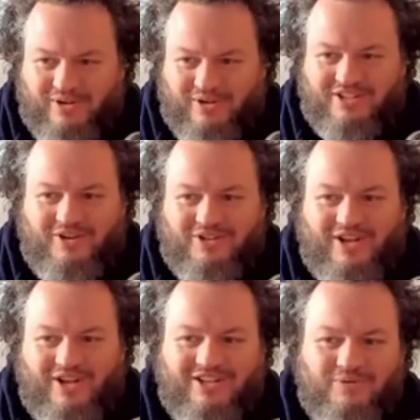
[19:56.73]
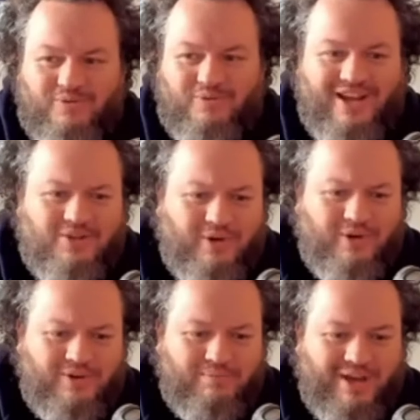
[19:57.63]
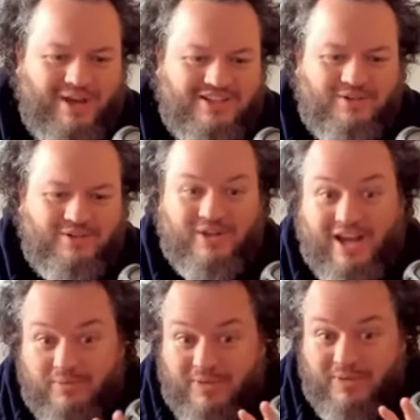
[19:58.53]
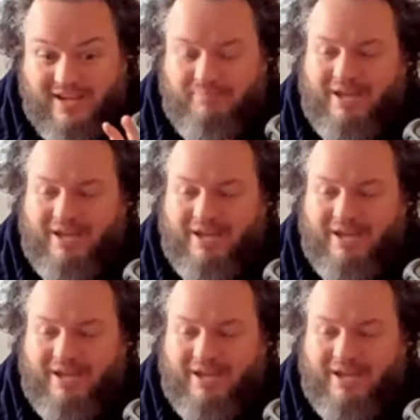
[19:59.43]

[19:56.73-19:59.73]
Or there's all kinds of ways where you can manage it without being a